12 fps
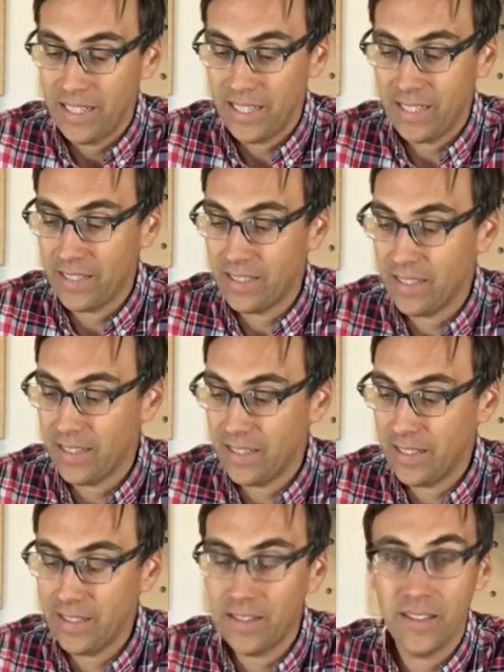And
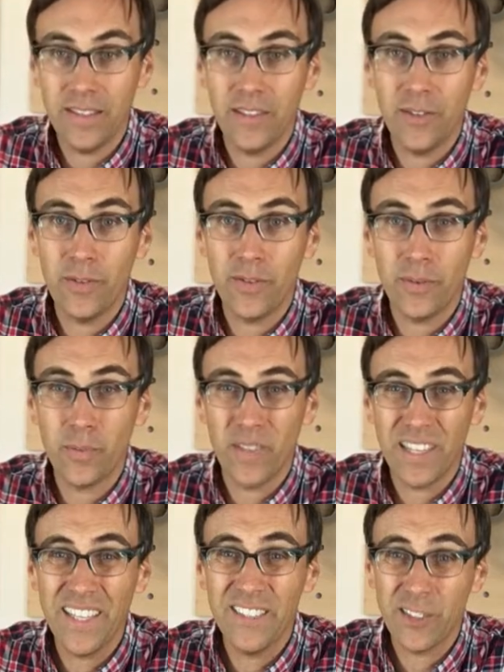
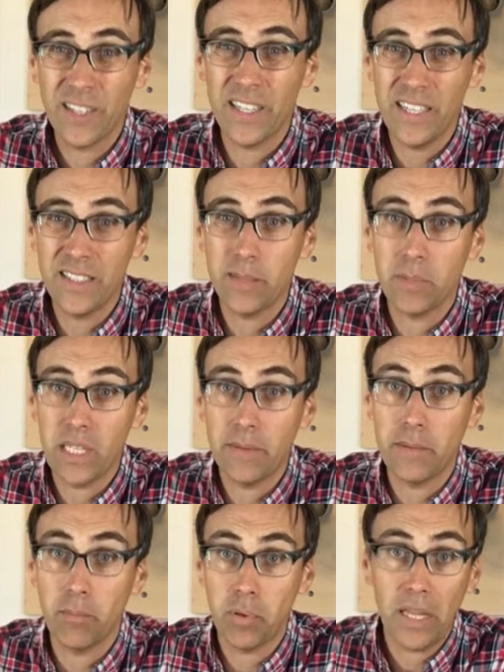the kids are going to need some
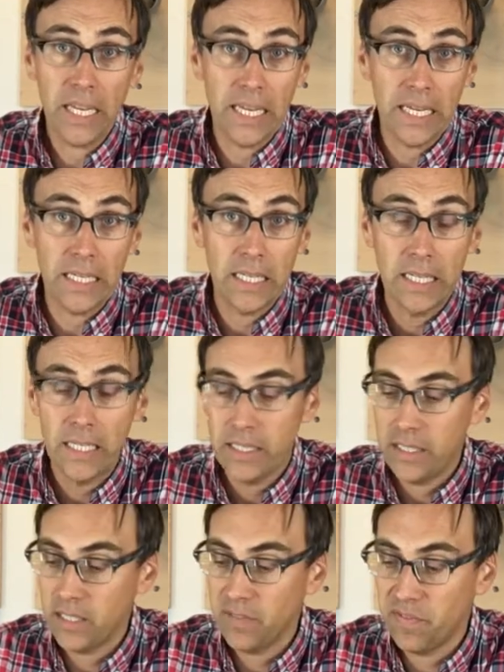time to plan
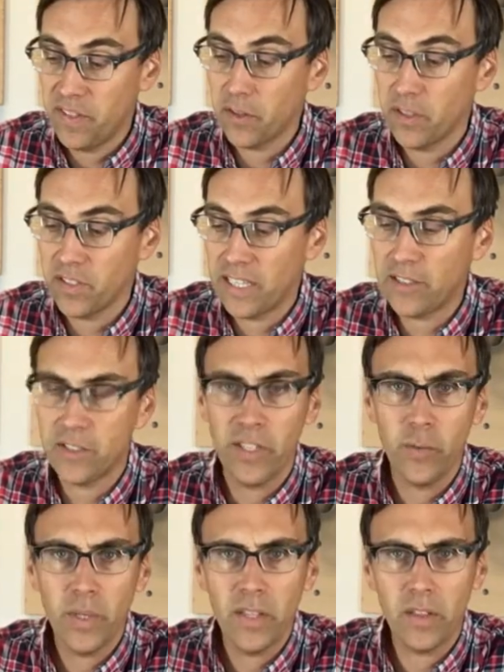to figure this out. So
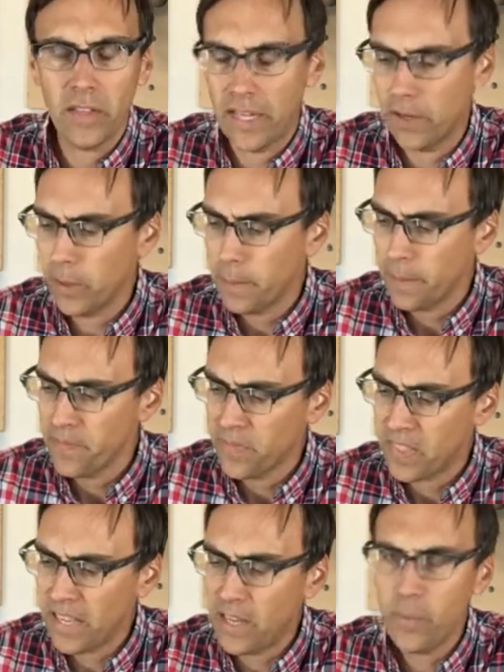you read the letter,
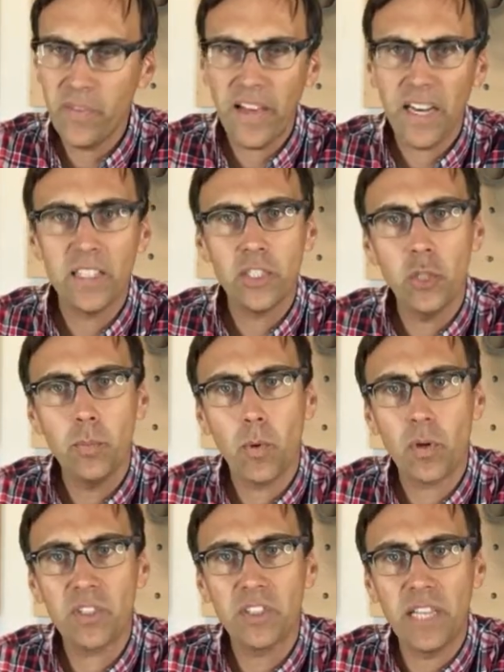and we've added 2
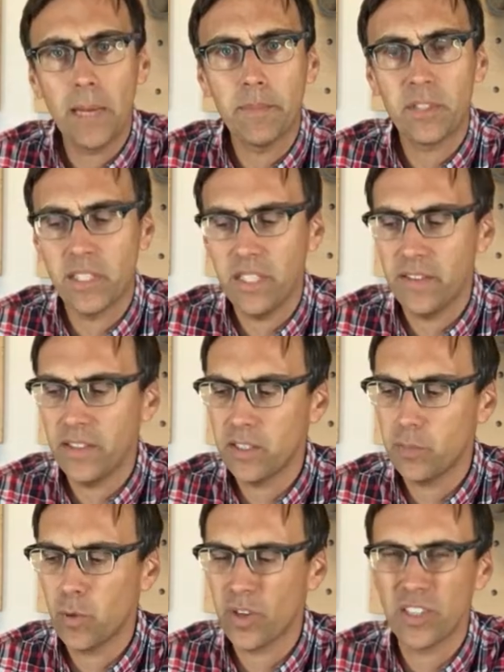more steps in
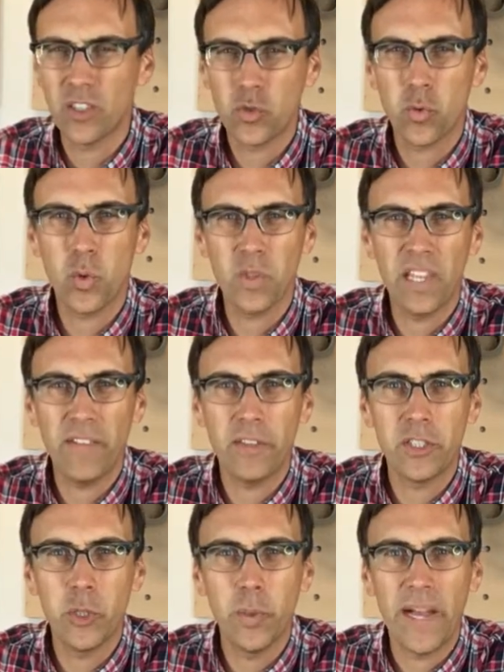this more controlled
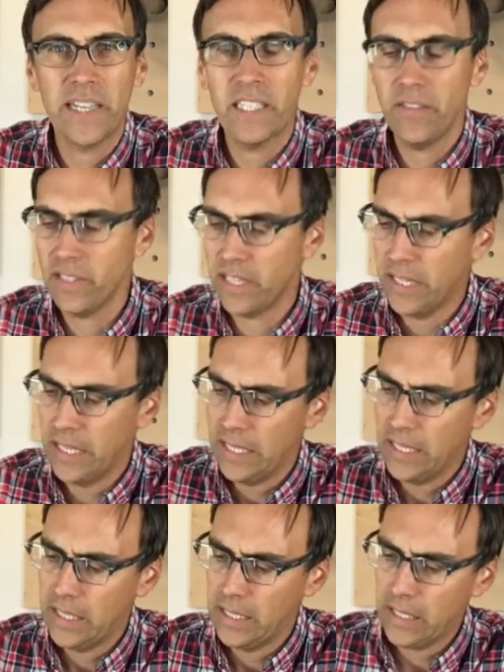level 2 activity.
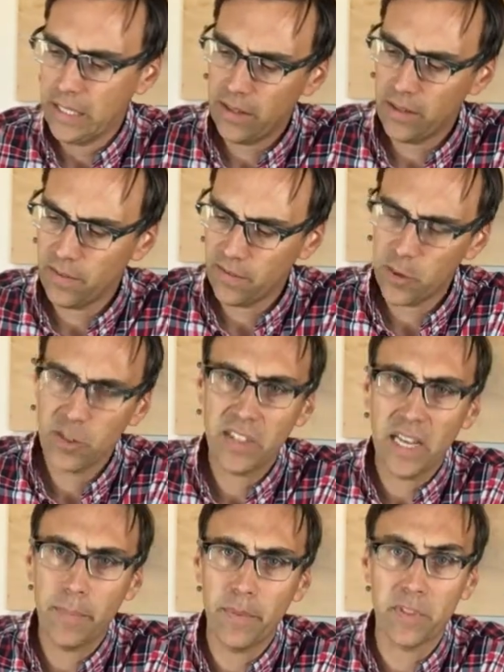The first
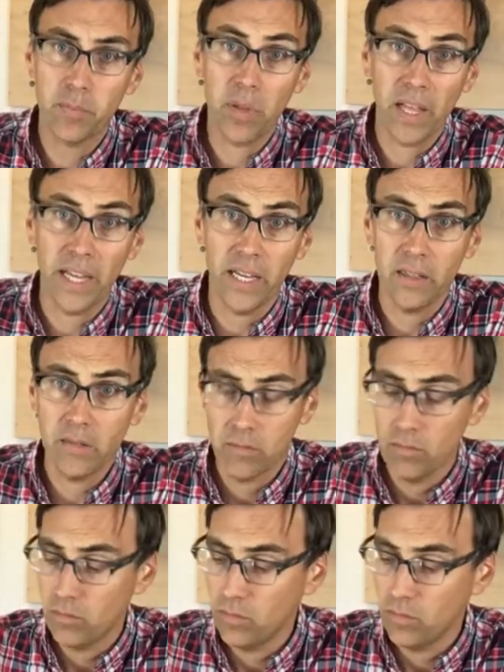step is plan.